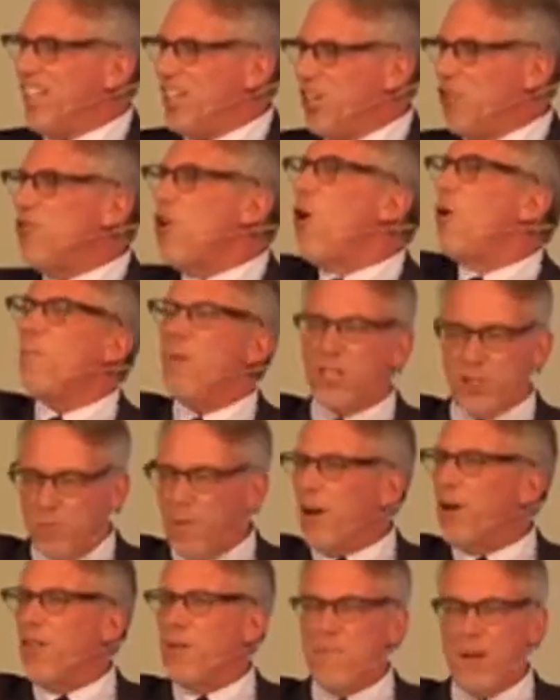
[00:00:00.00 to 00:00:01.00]
you know it much
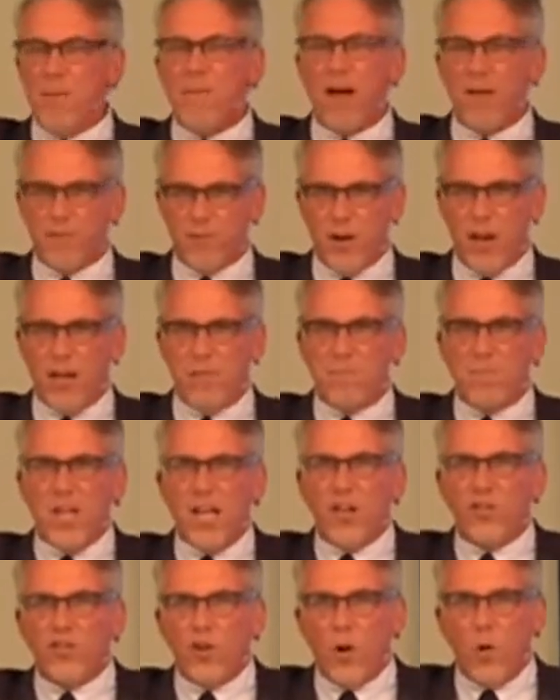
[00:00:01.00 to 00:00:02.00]
better than me, my friend.
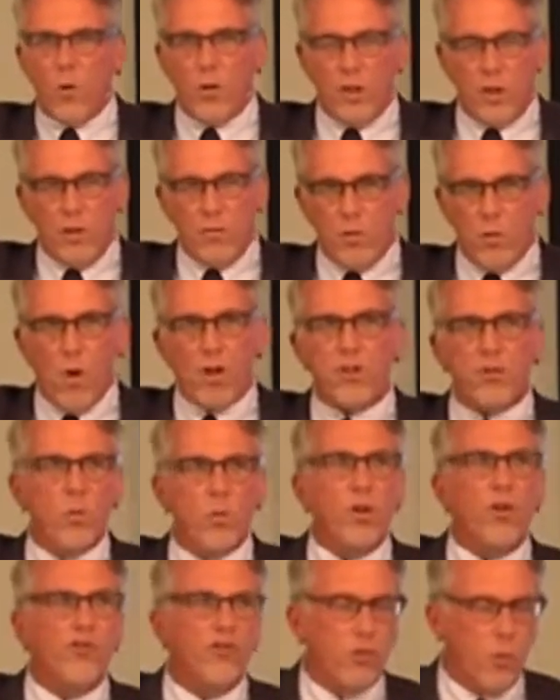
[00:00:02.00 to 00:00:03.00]
So if you want the
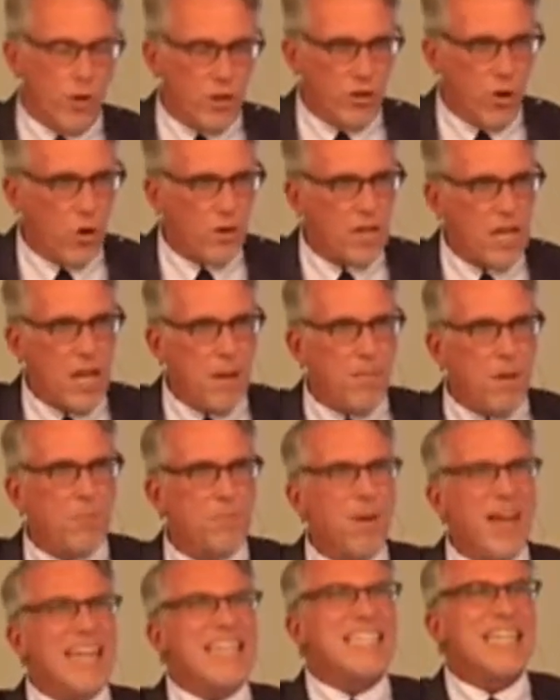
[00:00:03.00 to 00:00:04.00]
real story, talk to him.
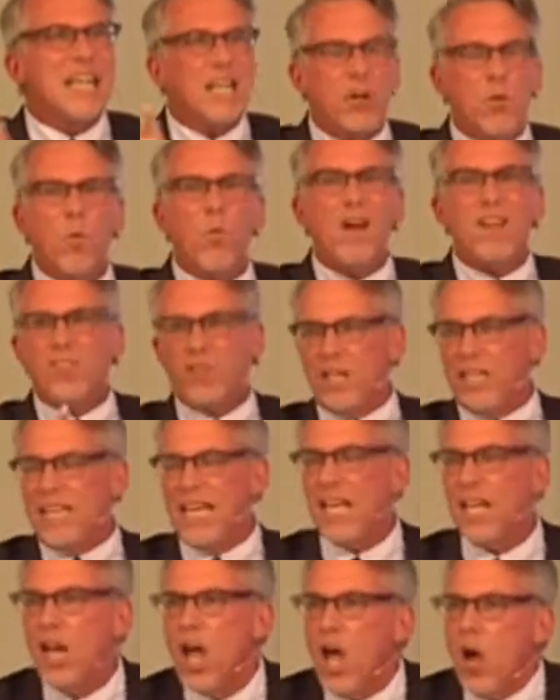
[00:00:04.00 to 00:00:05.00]
But basically what Wesley
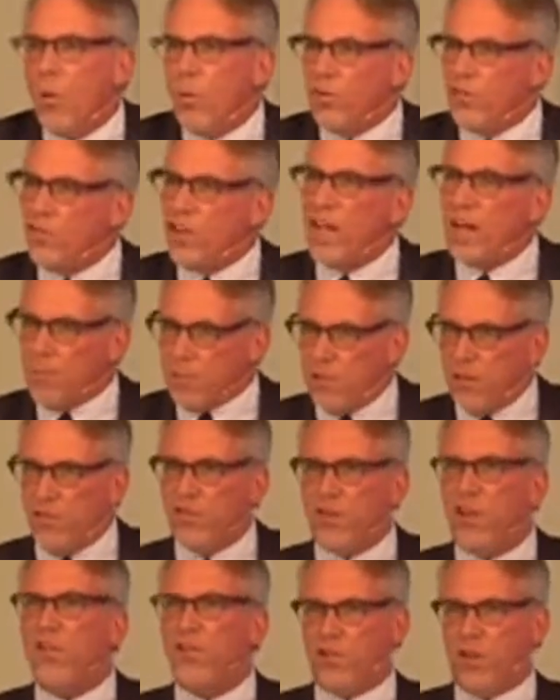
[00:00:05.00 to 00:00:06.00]
did was set up this
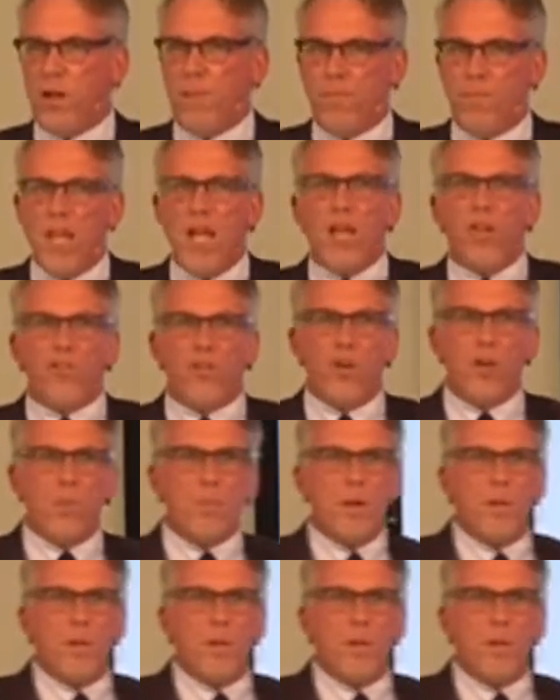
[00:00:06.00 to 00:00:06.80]
system so that